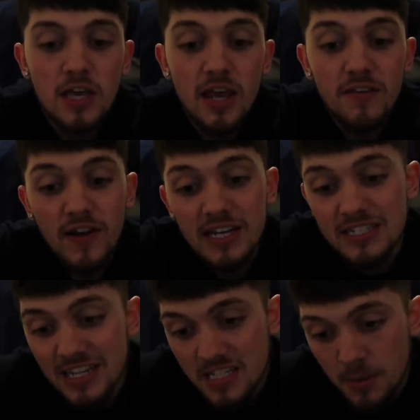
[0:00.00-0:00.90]
And if I can
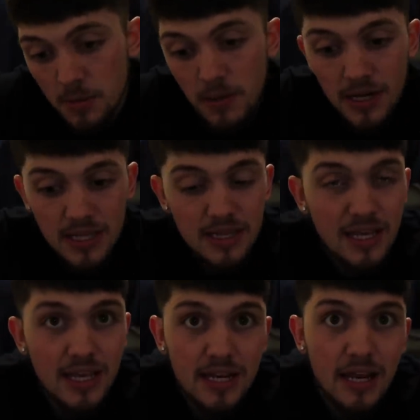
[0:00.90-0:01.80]
say chubby bunny,
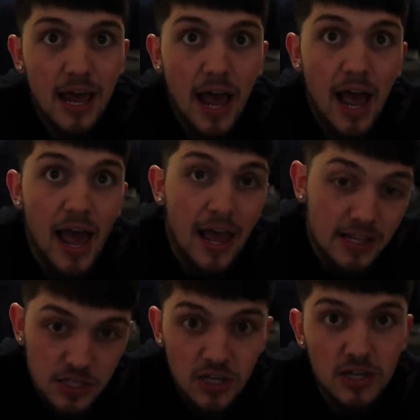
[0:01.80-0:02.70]
then
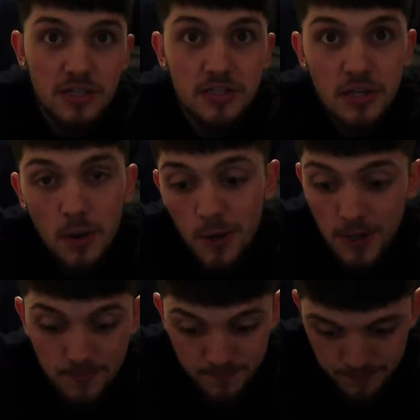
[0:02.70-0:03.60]
it's good. So
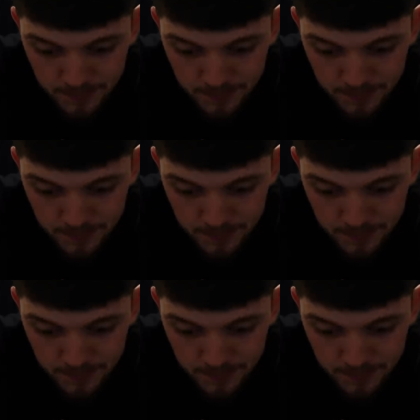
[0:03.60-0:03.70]
uh,